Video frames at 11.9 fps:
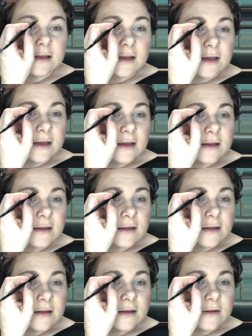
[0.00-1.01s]
Okay.
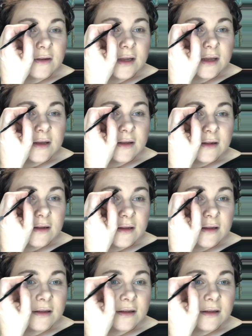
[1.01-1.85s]
Go down.